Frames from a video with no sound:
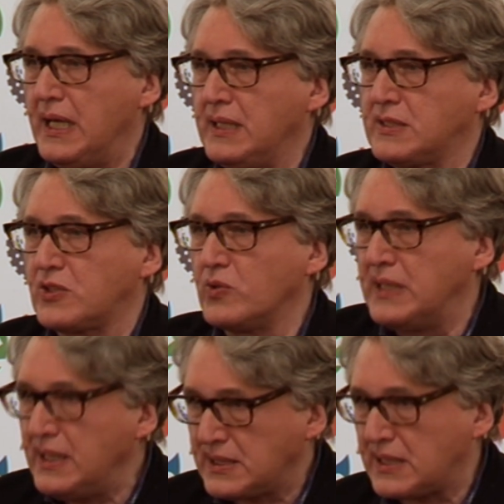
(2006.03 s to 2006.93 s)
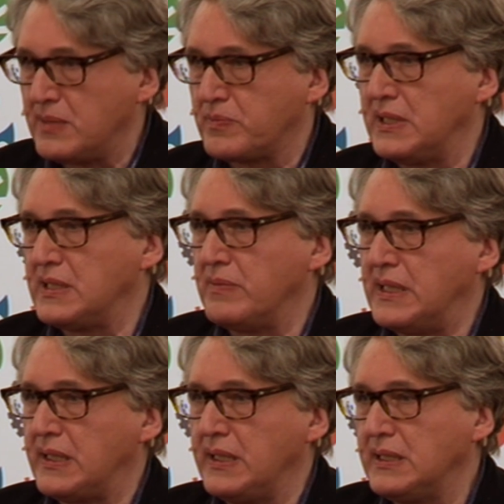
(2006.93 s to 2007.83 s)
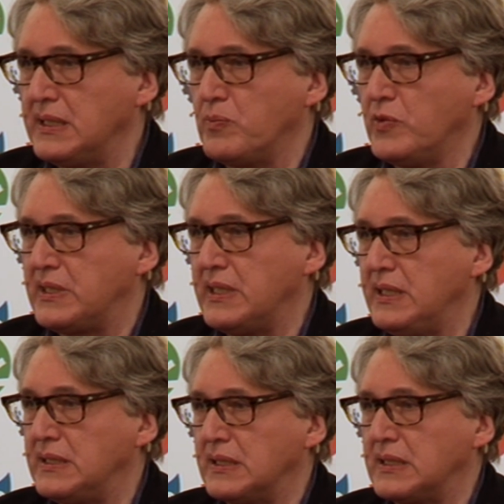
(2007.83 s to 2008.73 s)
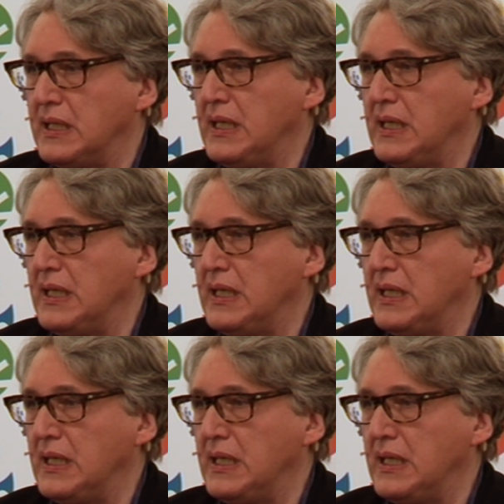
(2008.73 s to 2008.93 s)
It's today's capitalism. I think it mutated